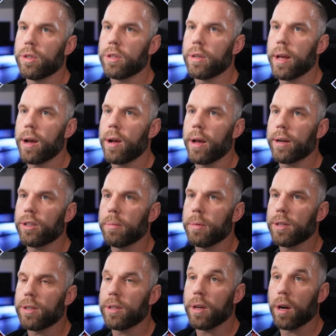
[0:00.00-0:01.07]
we should now actually
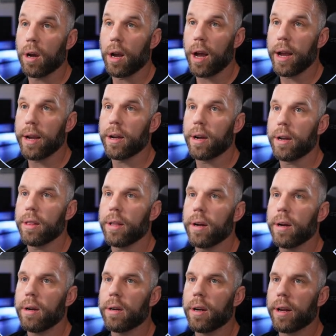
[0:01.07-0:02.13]
be see our icon in
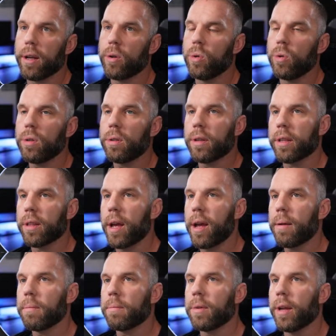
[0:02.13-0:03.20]
there. Kind of cool. Look at
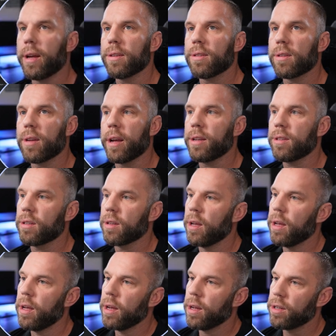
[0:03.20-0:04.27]
that. Nice, nice.
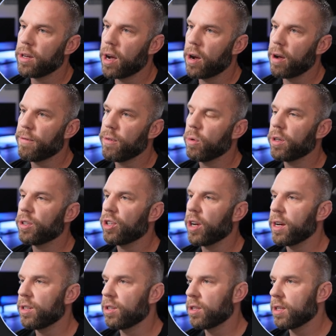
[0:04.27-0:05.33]
Now, if you want to
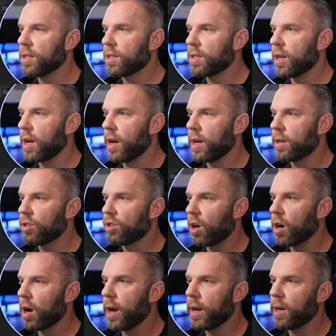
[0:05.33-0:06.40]
change this uh,
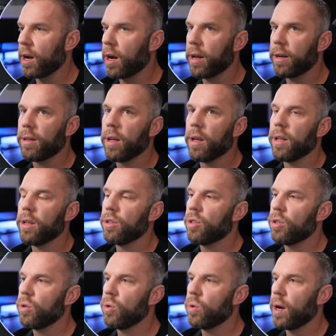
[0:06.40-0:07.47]
start icon
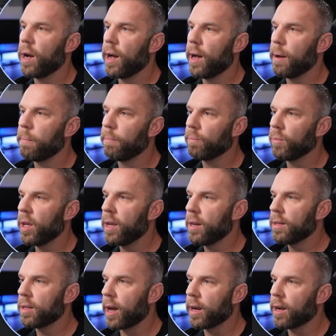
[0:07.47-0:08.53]
to um,
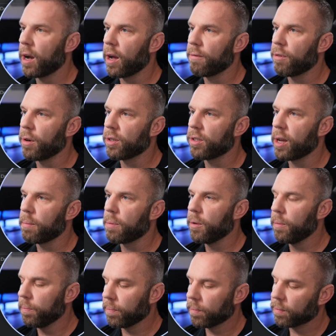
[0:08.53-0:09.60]
end icon, for
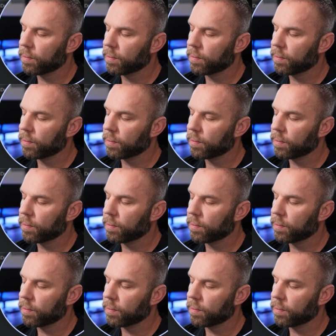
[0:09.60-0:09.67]
example,